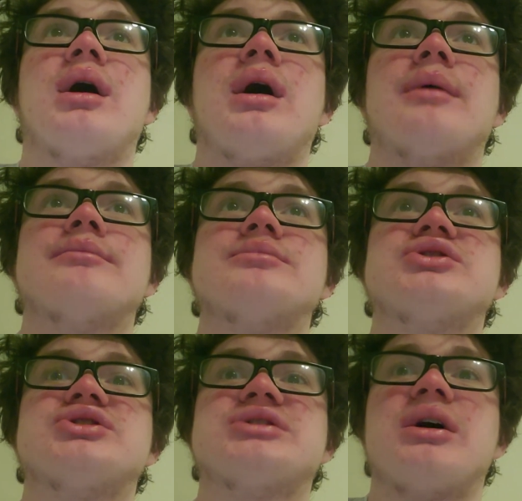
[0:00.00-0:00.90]

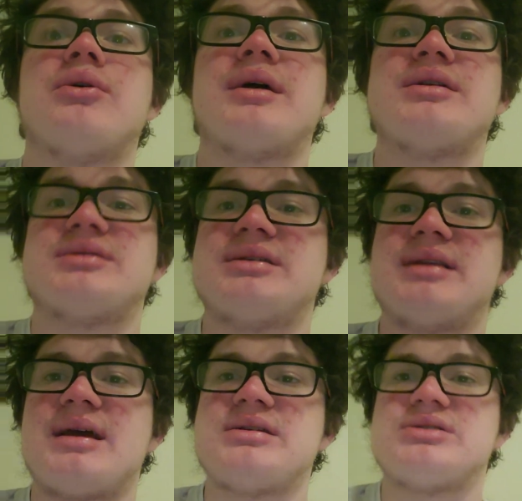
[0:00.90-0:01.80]
So in
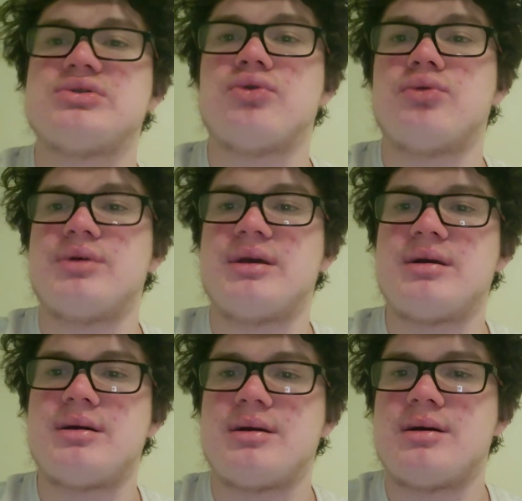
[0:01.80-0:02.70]
today's
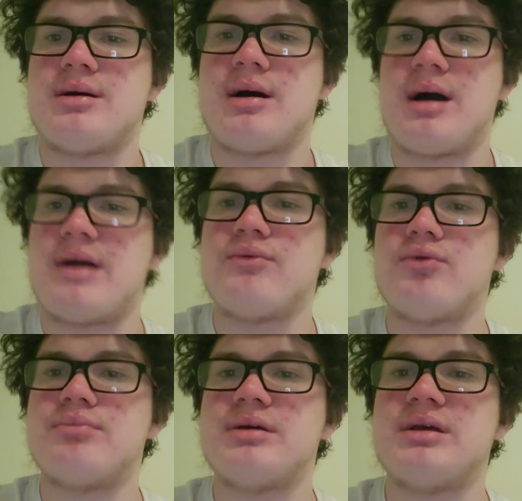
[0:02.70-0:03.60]
story, I
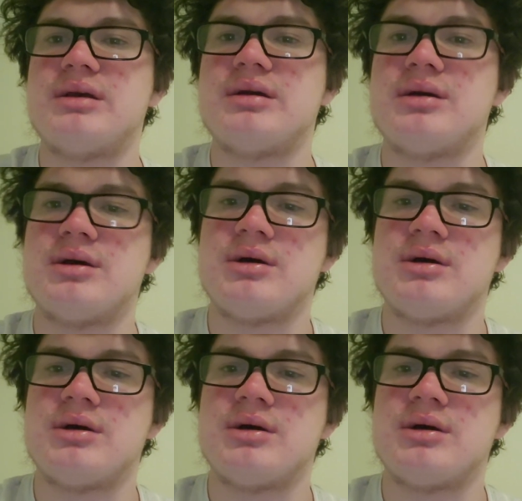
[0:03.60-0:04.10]
will be